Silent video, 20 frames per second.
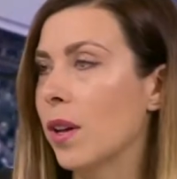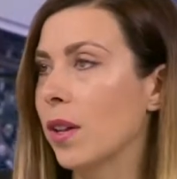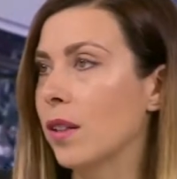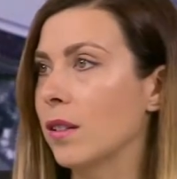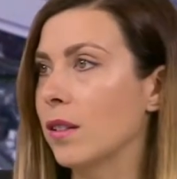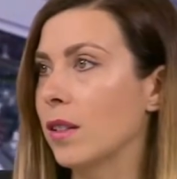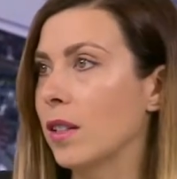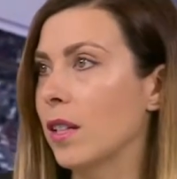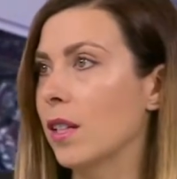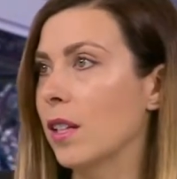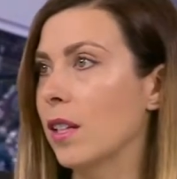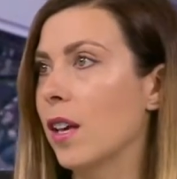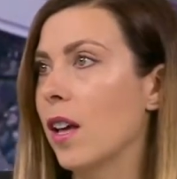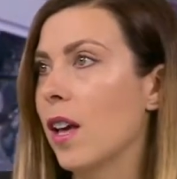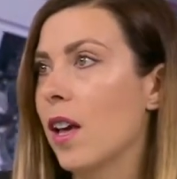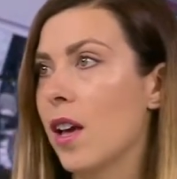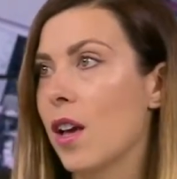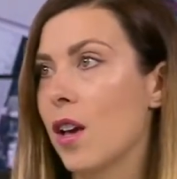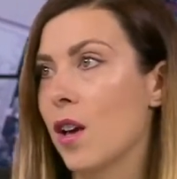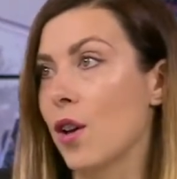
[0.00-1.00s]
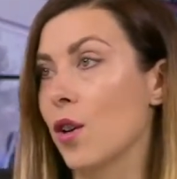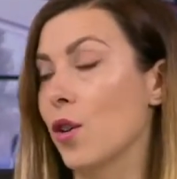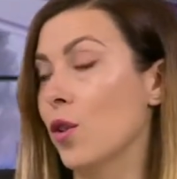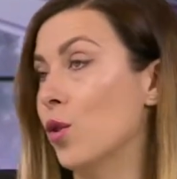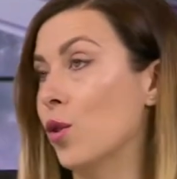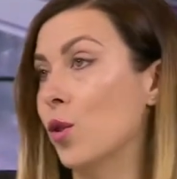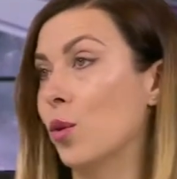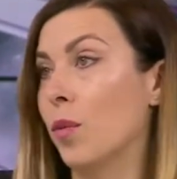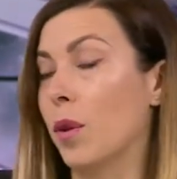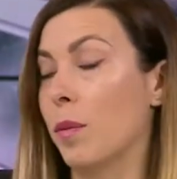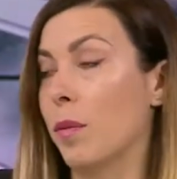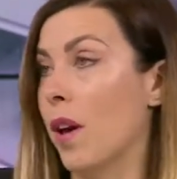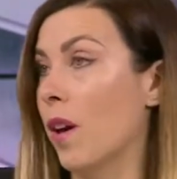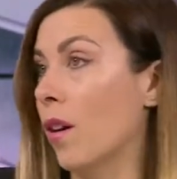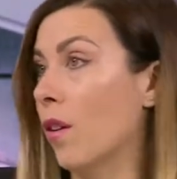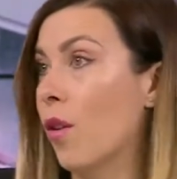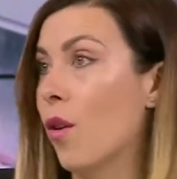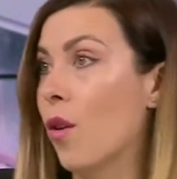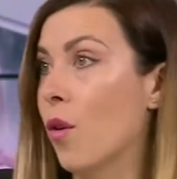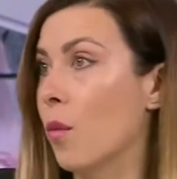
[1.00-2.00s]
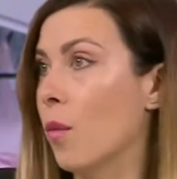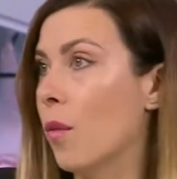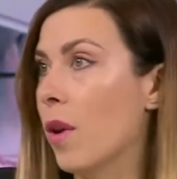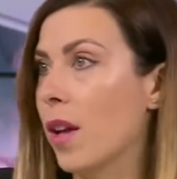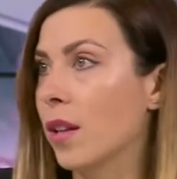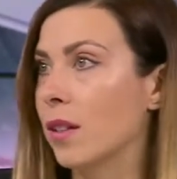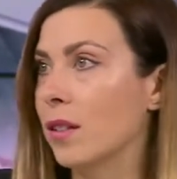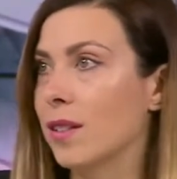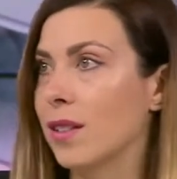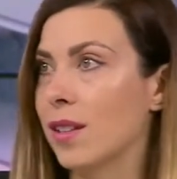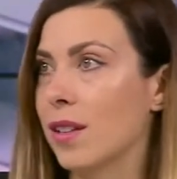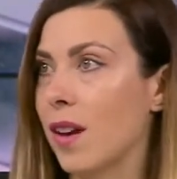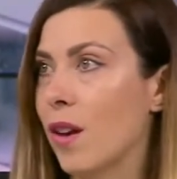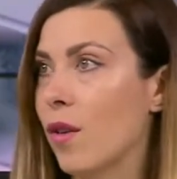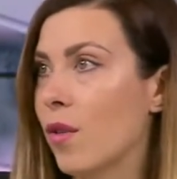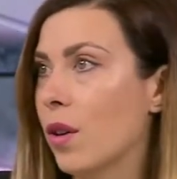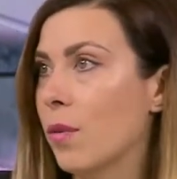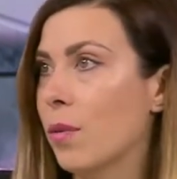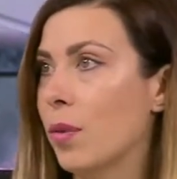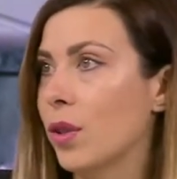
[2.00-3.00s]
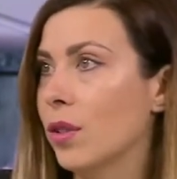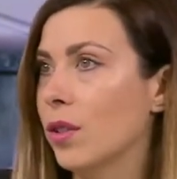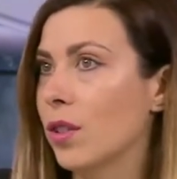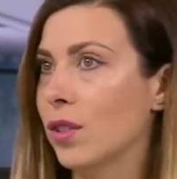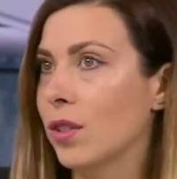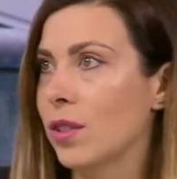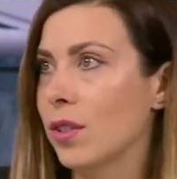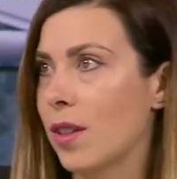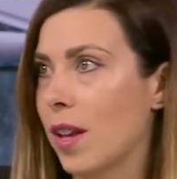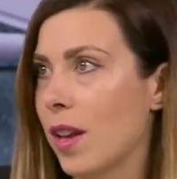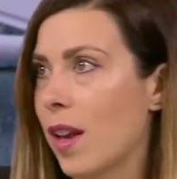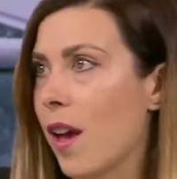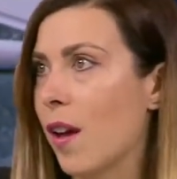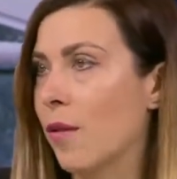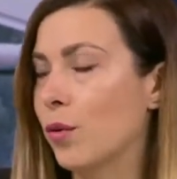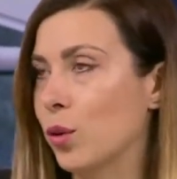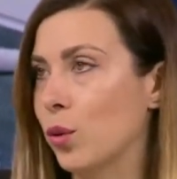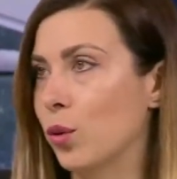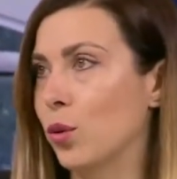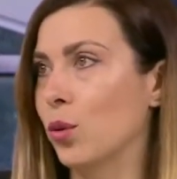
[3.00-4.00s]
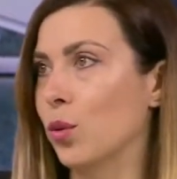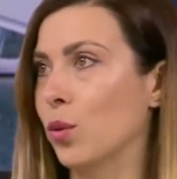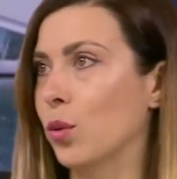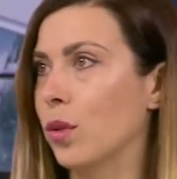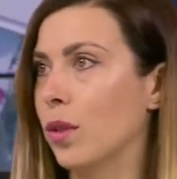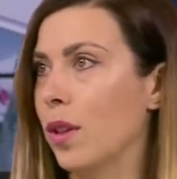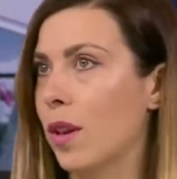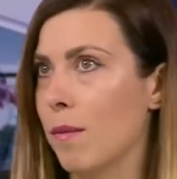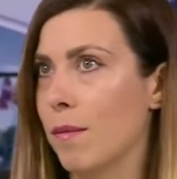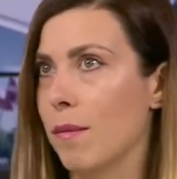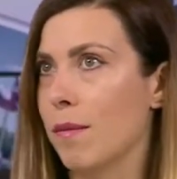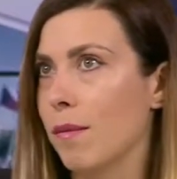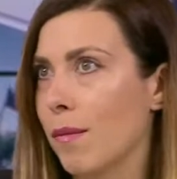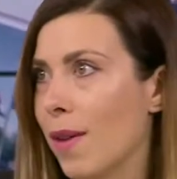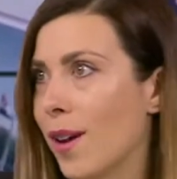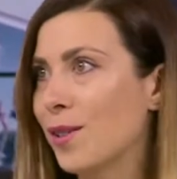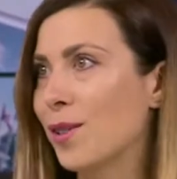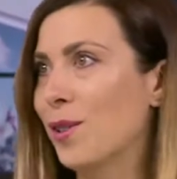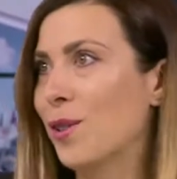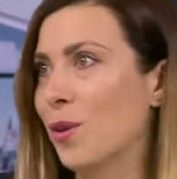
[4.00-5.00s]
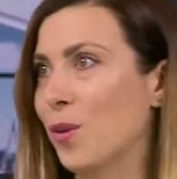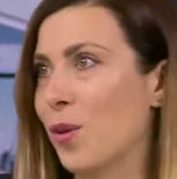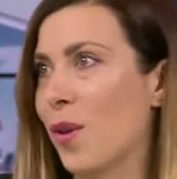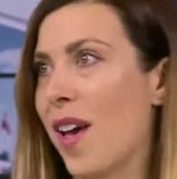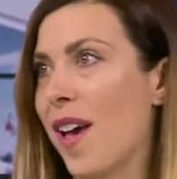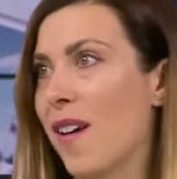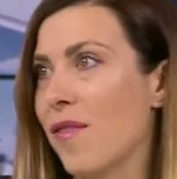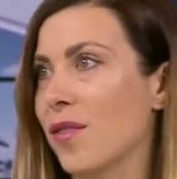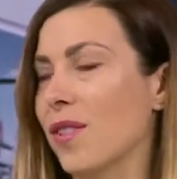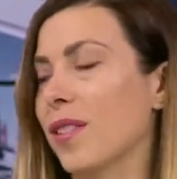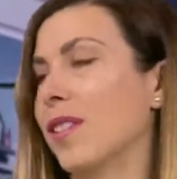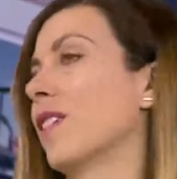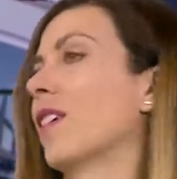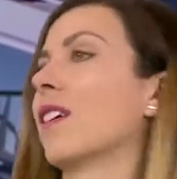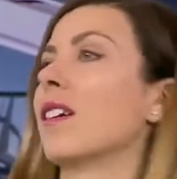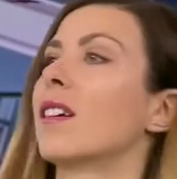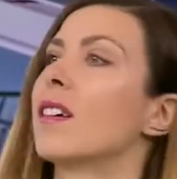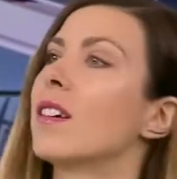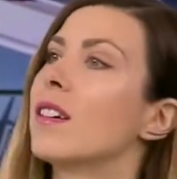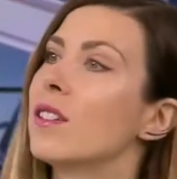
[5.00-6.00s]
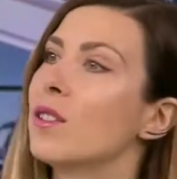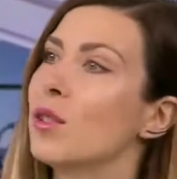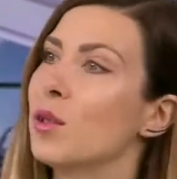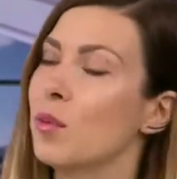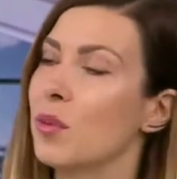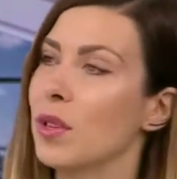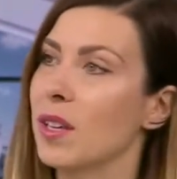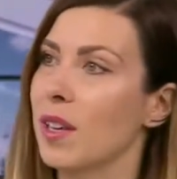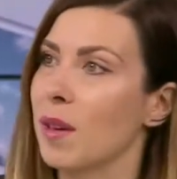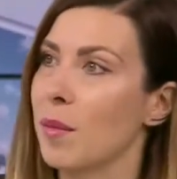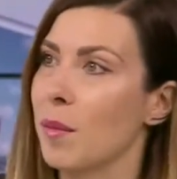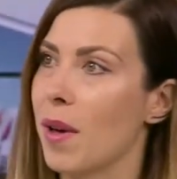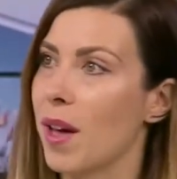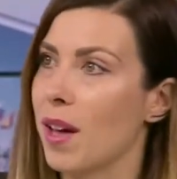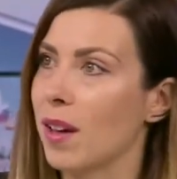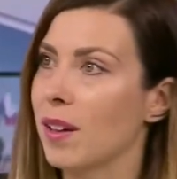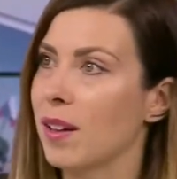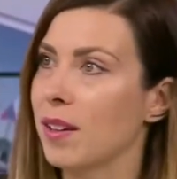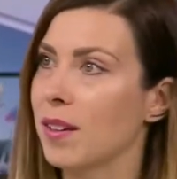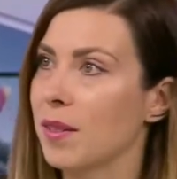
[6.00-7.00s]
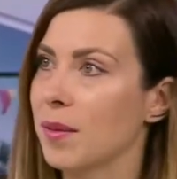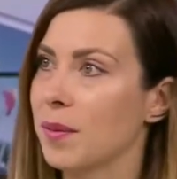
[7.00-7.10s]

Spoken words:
and he should be back home. And our politicians, they have to do, they must do everything to bring him back.